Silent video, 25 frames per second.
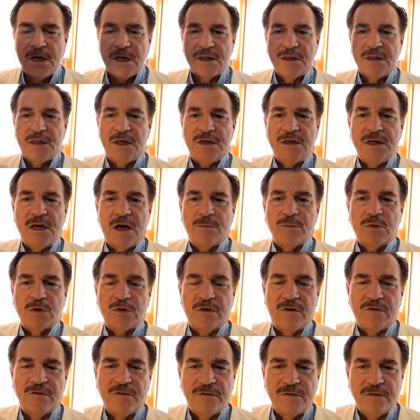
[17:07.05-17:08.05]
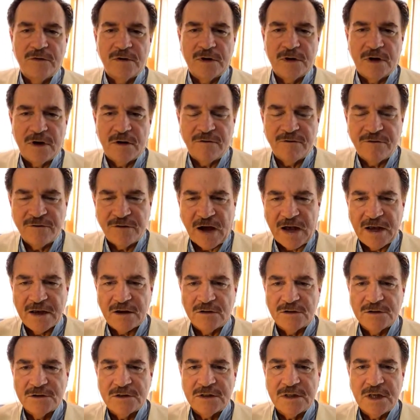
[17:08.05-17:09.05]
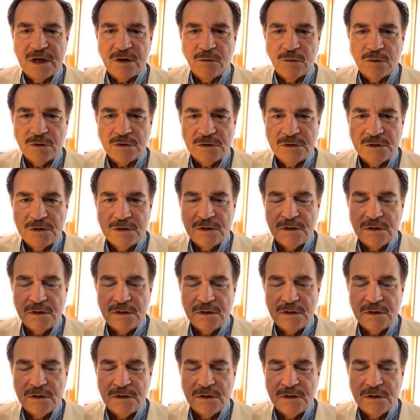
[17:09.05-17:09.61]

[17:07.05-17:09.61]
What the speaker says: The number of files that were